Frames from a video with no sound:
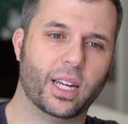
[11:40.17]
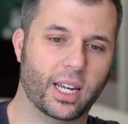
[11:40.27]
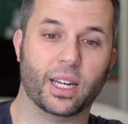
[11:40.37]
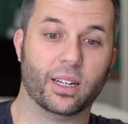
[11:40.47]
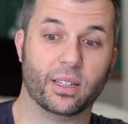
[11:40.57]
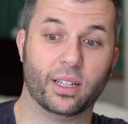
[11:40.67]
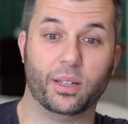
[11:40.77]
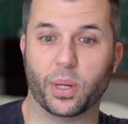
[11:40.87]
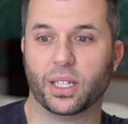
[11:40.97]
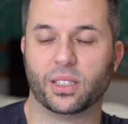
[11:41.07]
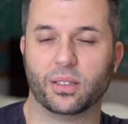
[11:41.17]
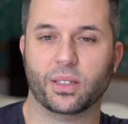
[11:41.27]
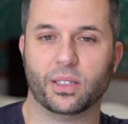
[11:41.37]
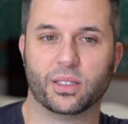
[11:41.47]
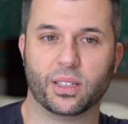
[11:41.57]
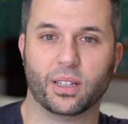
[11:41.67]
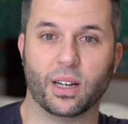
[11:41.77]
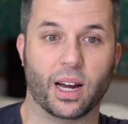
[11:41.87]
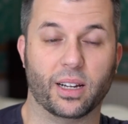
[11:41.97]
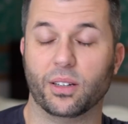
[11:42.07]
And he basically just said,
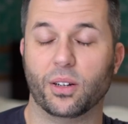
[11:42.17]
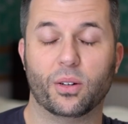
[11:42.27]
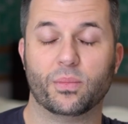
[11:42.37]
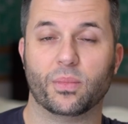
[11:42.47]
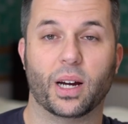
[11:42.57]
I didn't know